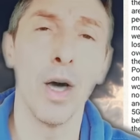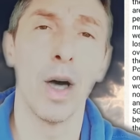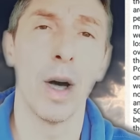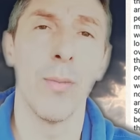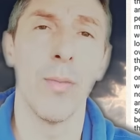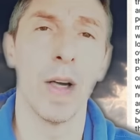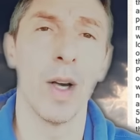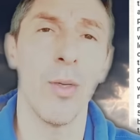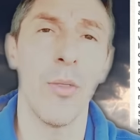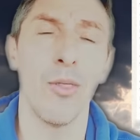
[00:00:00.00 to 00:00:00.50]

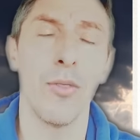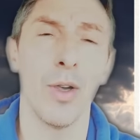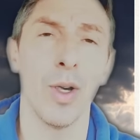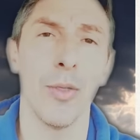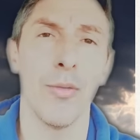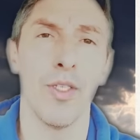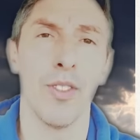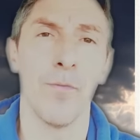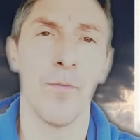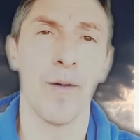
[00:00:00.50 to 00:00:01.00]
"About
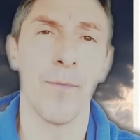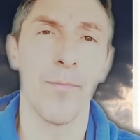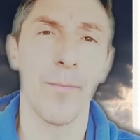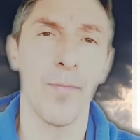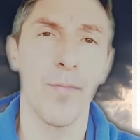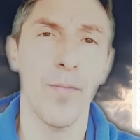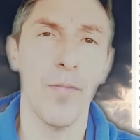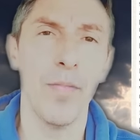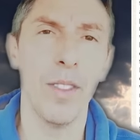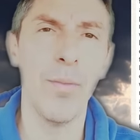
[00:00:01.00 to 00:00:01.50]
5G
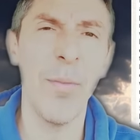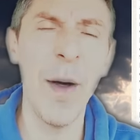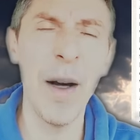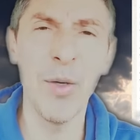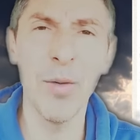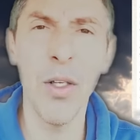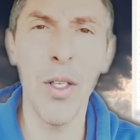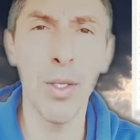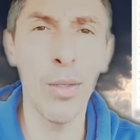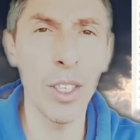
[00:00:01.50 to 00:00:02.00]
weapons, their
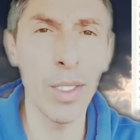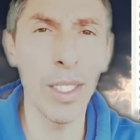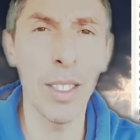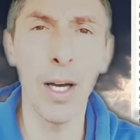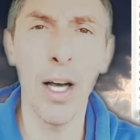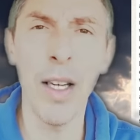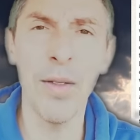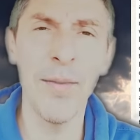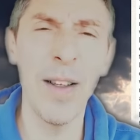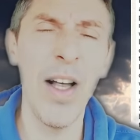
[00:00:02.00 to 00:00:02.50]

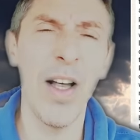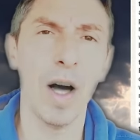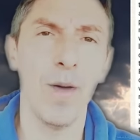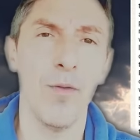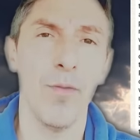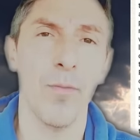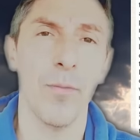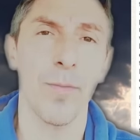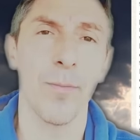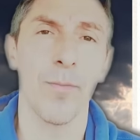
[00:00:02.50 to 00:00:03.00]
potency, and have
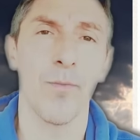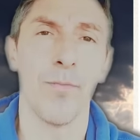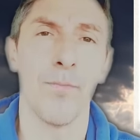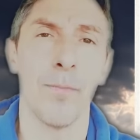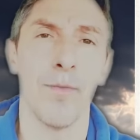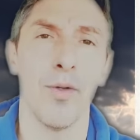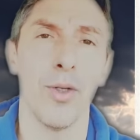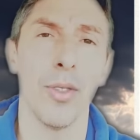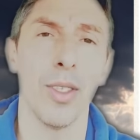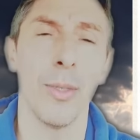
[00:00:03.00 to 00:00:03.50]
encouraged people
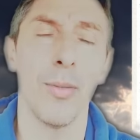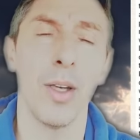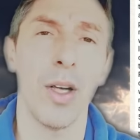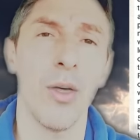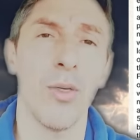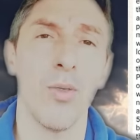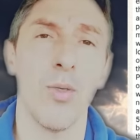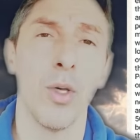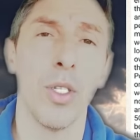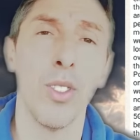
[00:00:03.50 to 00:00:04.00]
to put
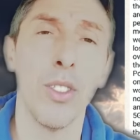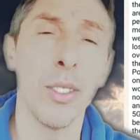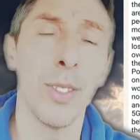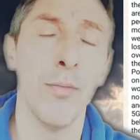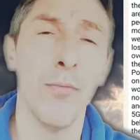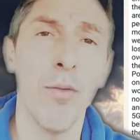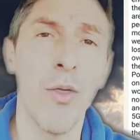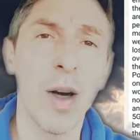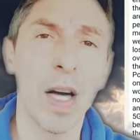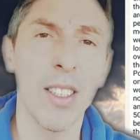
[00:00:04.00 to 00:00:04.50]
them at
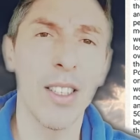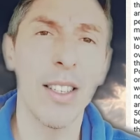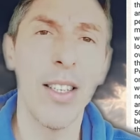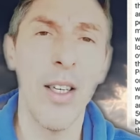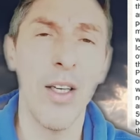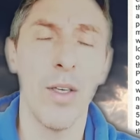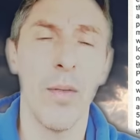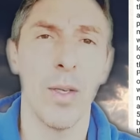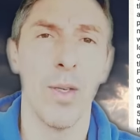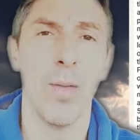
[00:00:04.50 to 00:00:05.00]
risk of
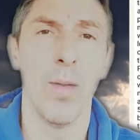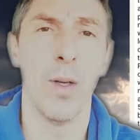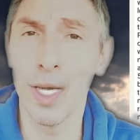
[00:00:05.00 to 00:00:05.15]
arrest.